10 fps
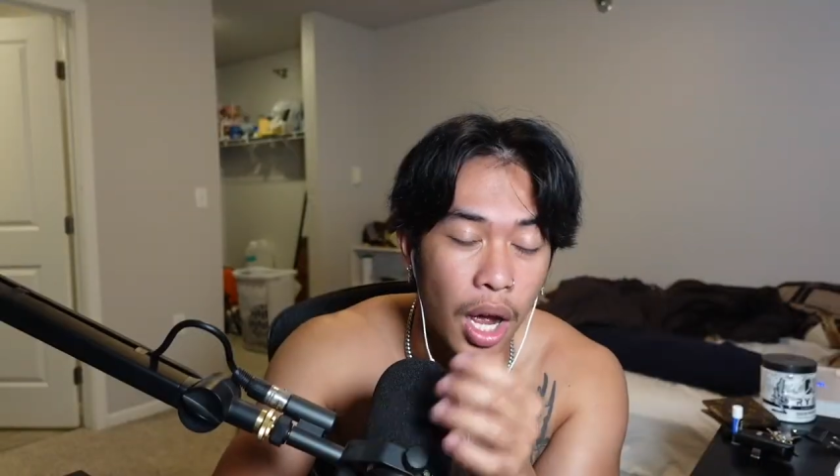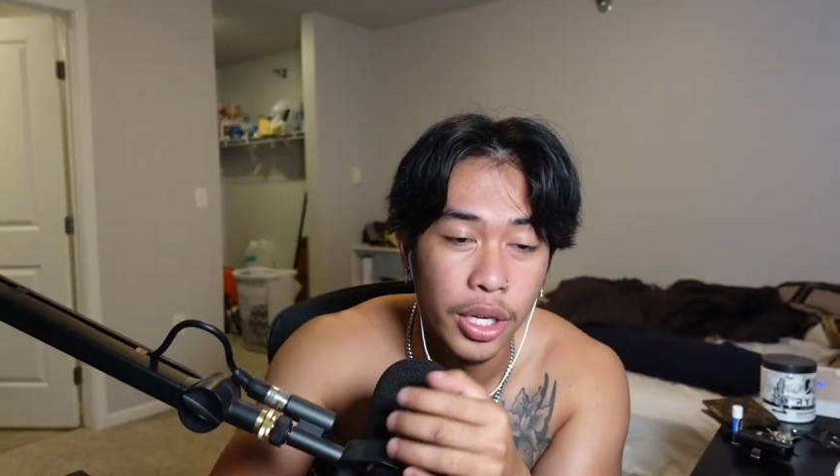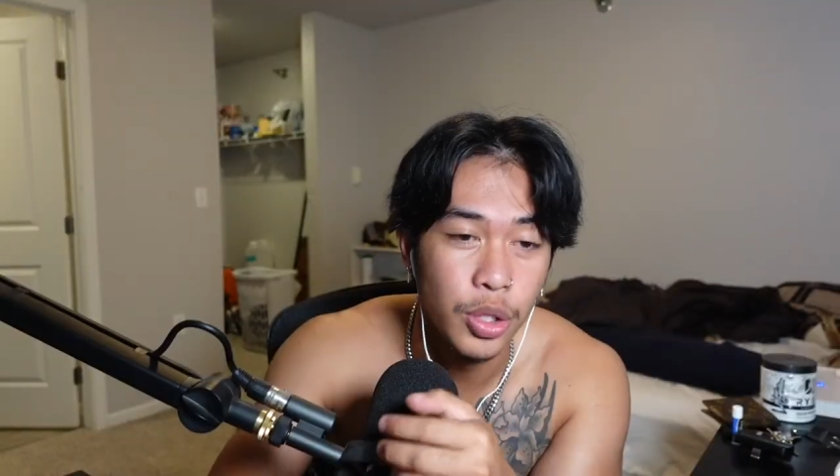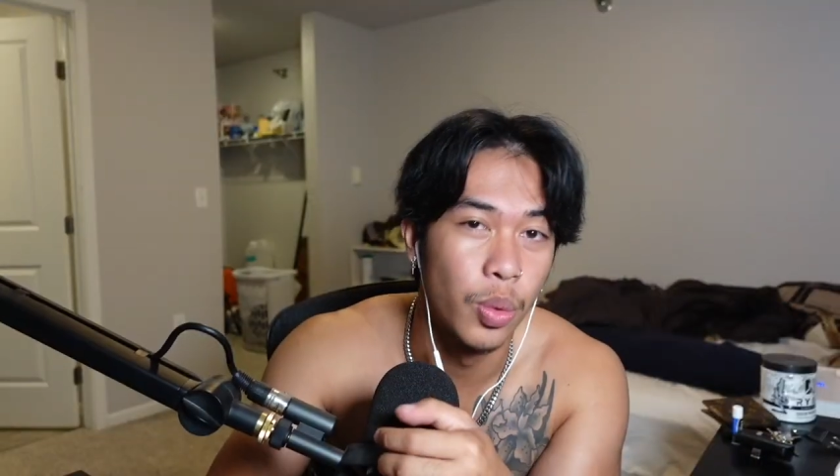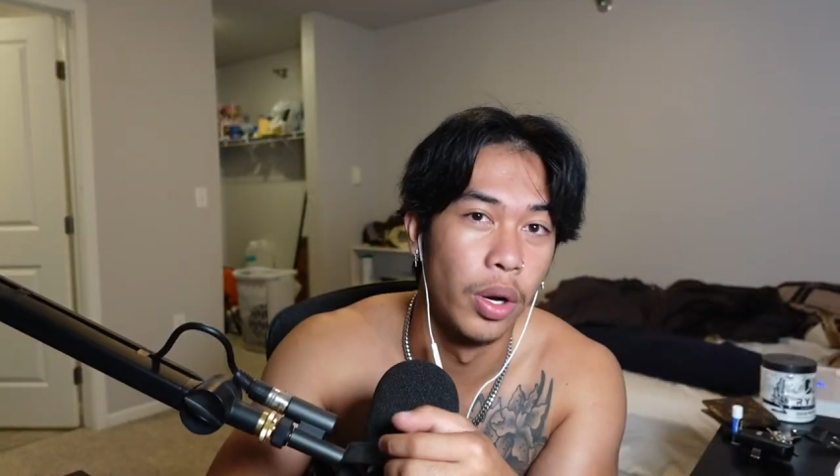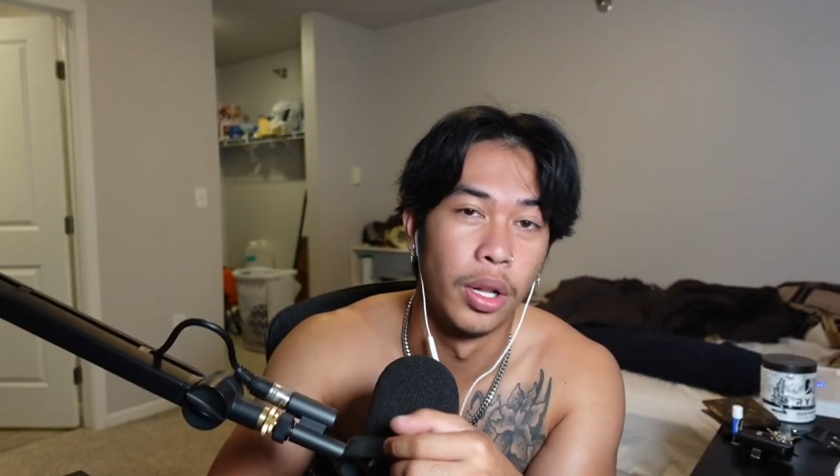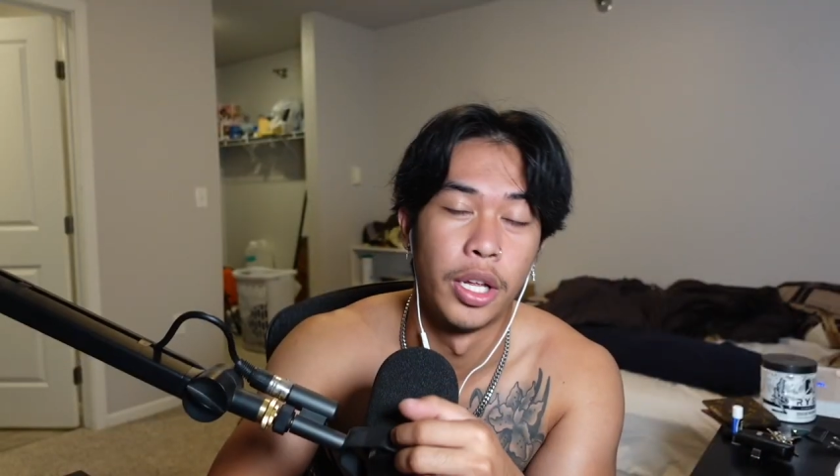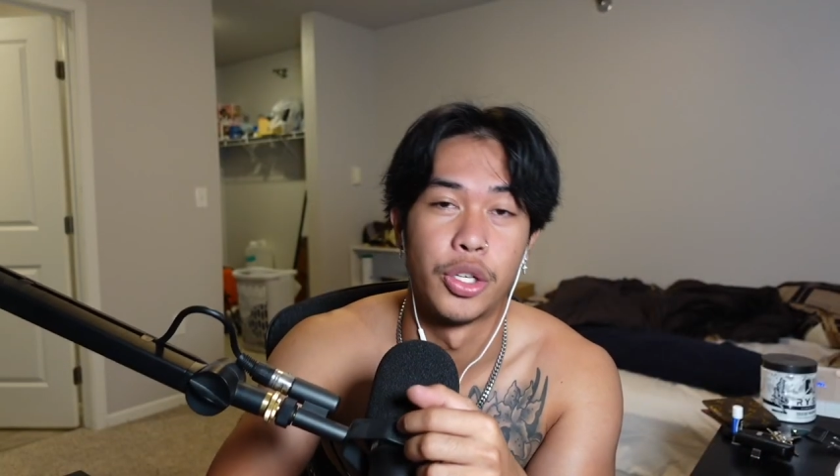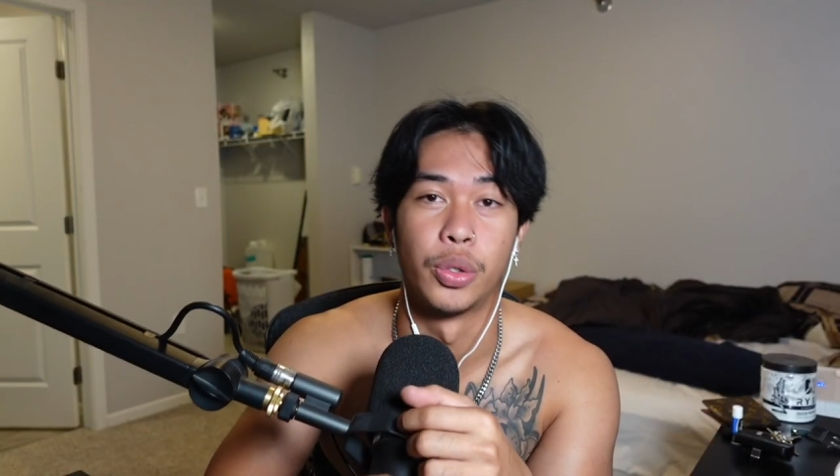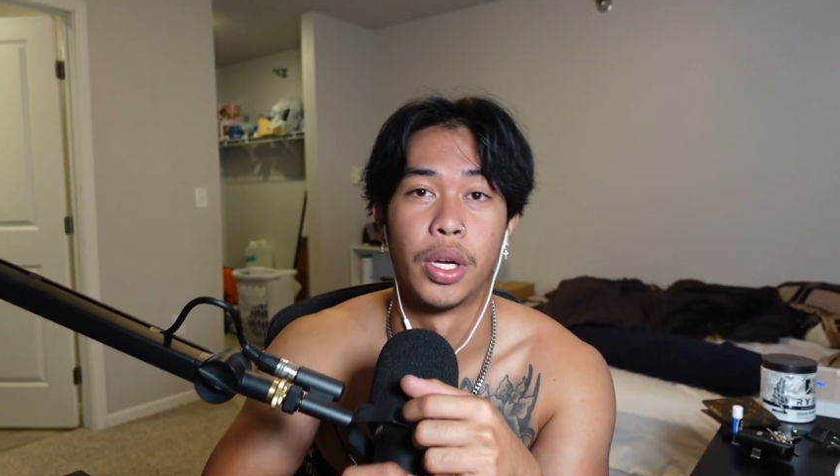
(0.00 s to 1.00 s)
I just wanted to
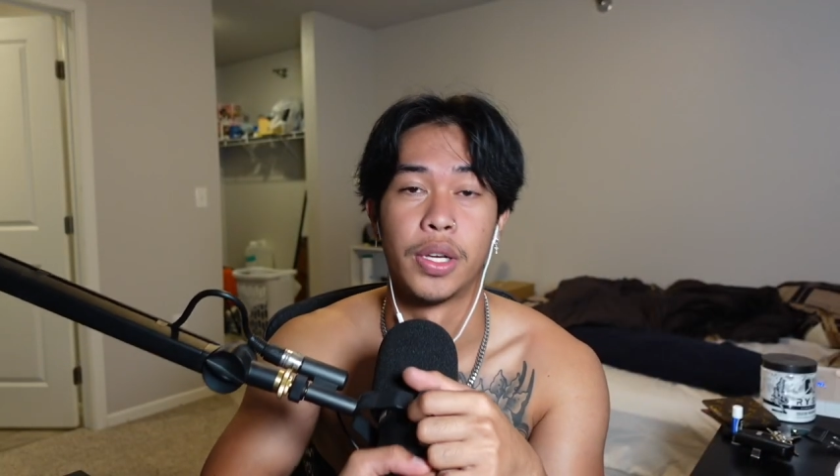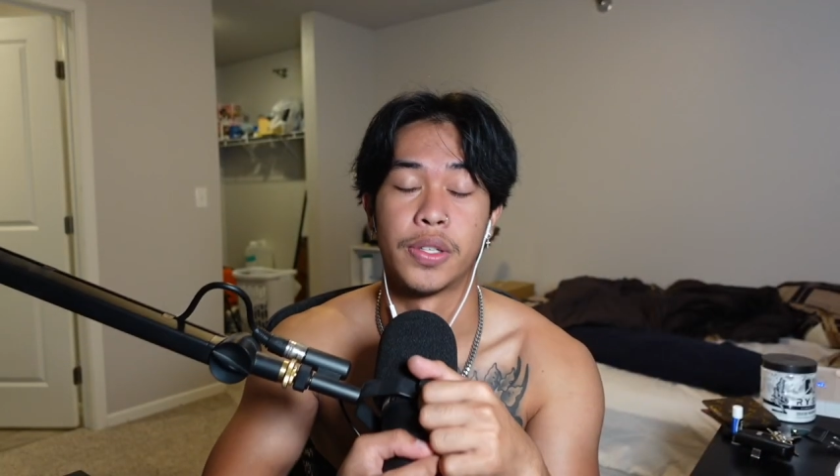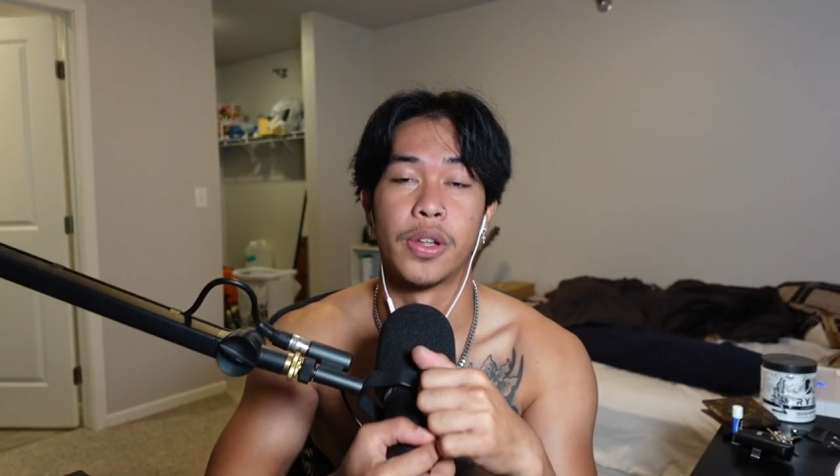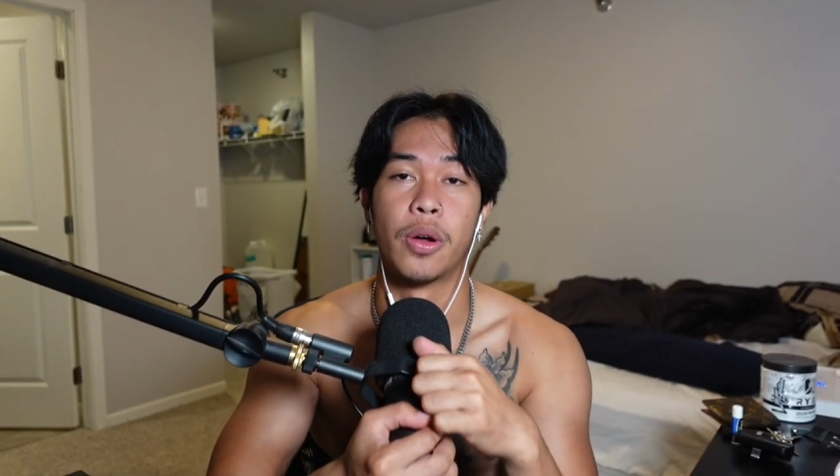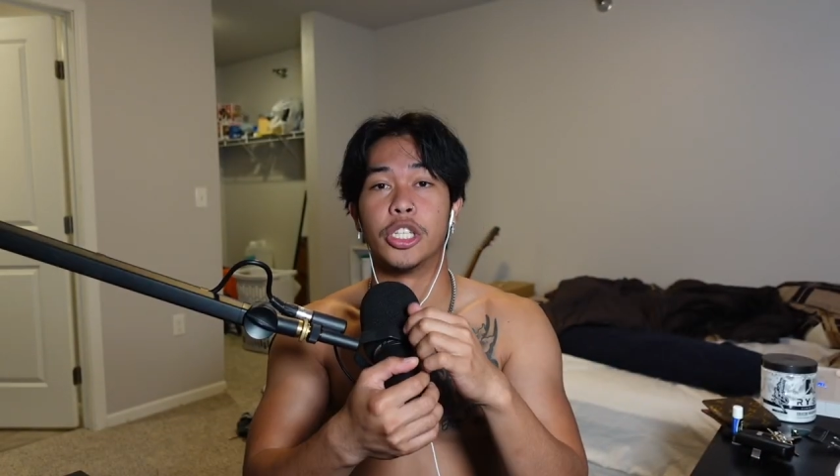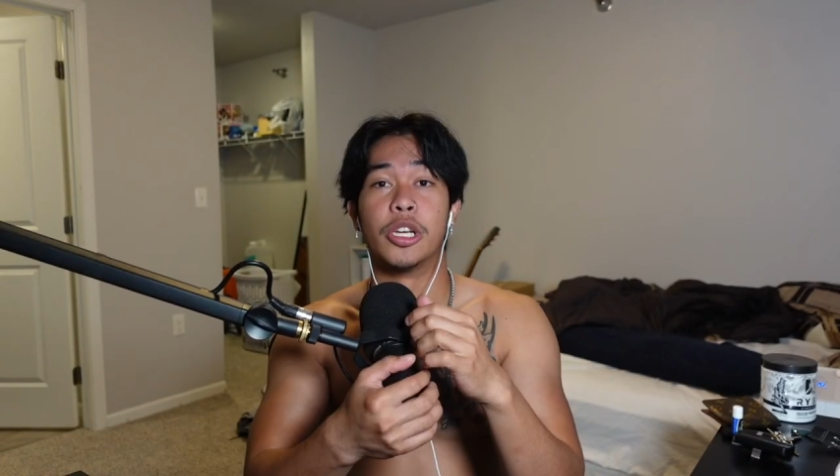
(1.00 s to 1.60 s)
let you guys know the